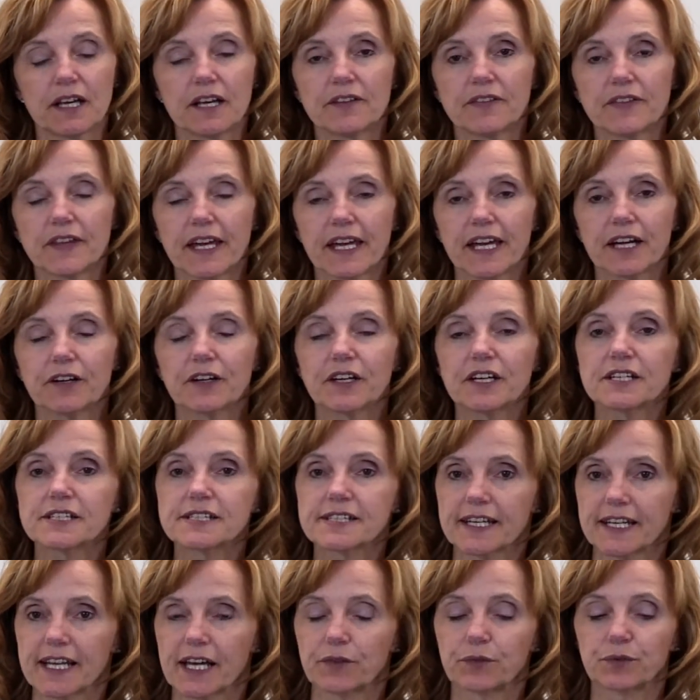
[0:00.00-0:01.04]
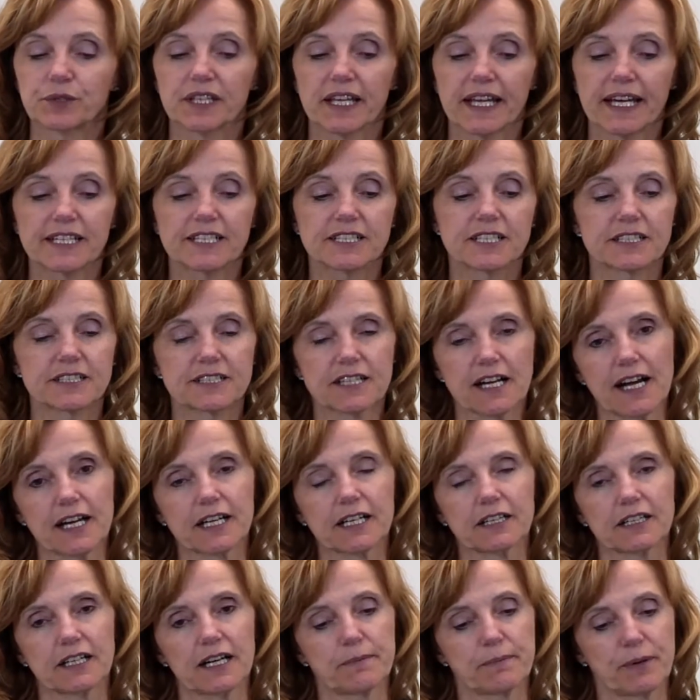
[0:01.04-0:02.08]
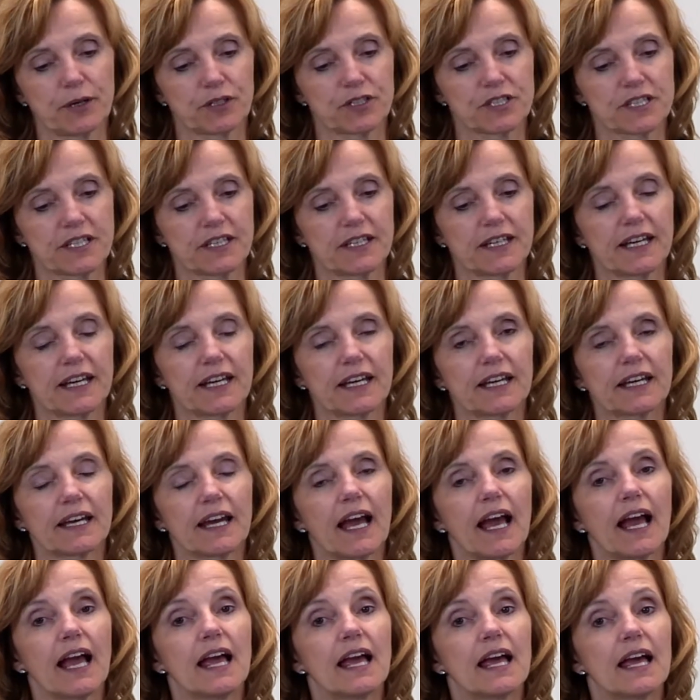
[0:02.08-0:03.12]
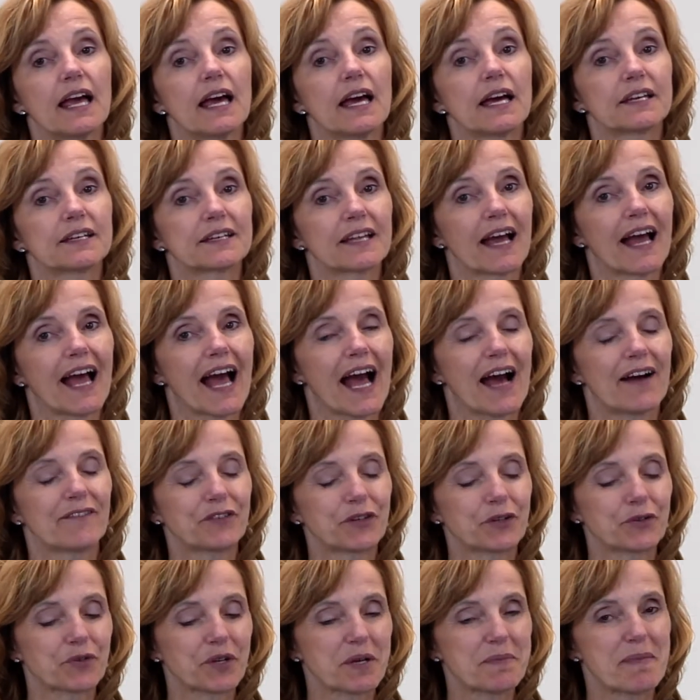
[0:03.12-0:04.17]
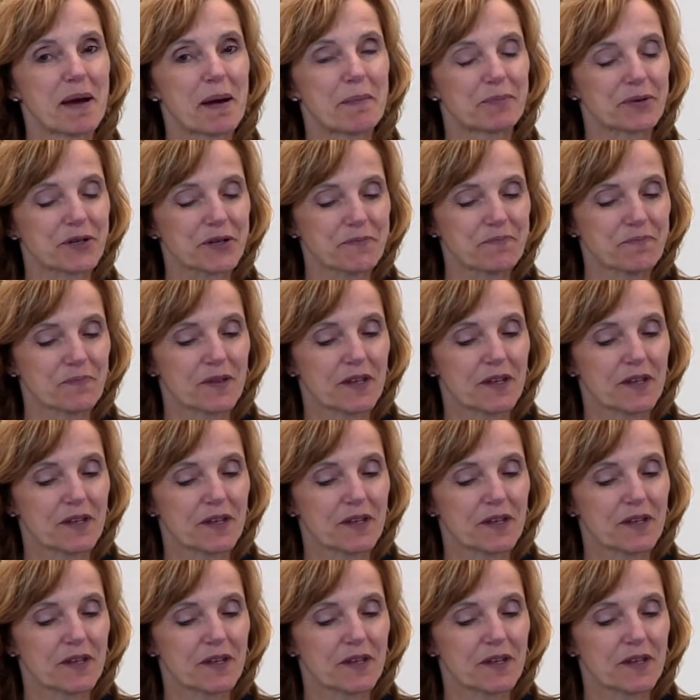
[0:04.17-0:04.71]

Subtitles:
The areas that I would like to talk about today and have you remember,